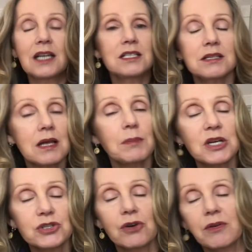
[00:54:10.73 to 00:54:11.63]
I just, I'm
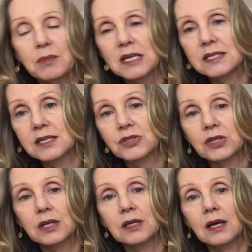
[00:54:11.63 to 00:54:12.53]
not sure if I'm going to
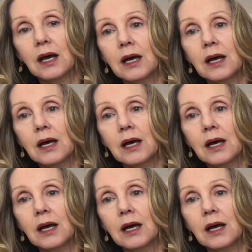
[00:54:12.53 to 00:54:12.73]
stitch it.